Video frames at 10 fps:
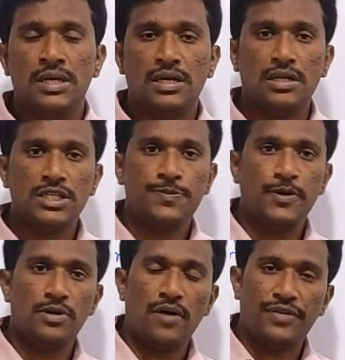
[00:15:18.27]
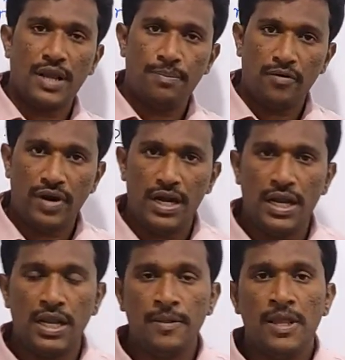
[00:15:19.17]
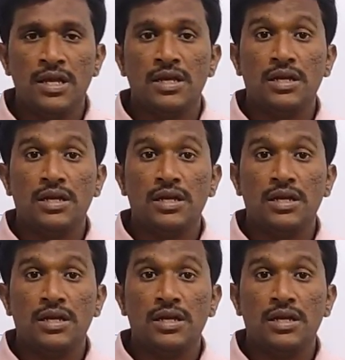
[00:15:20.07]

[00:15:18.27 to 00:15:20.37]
irrespective of type of winding,